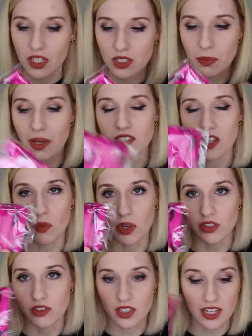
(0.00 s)
depends on
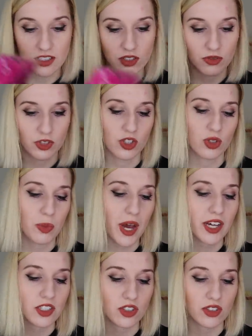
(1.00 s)
what you select. So if you chose
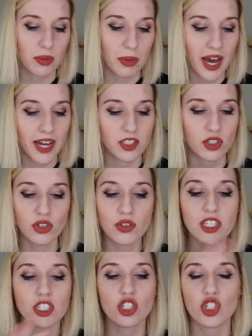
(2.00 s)
pads, you'd get pads. You do
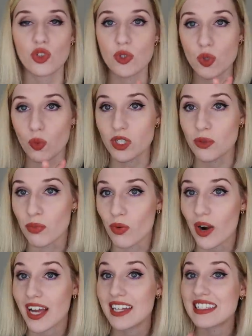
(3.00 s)
get to choose which
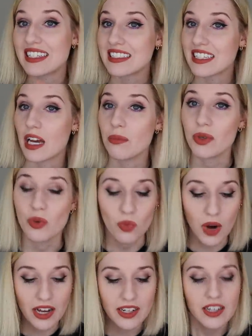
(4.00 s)
brand and type you
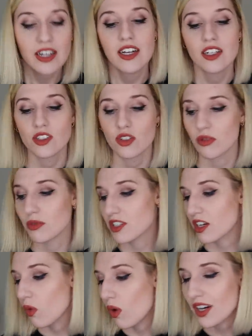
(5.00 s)
want. So it's almost
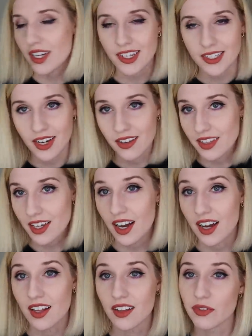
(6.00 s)
like walking down the
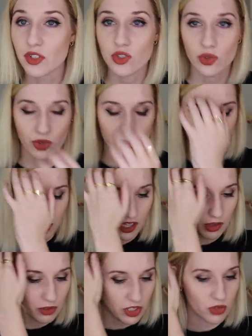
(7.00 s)
aisle of the store and
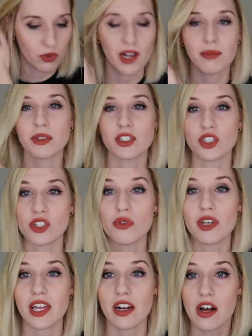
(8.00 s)
picking what you want, but just
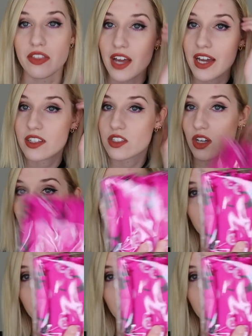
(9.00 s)
doing that online. So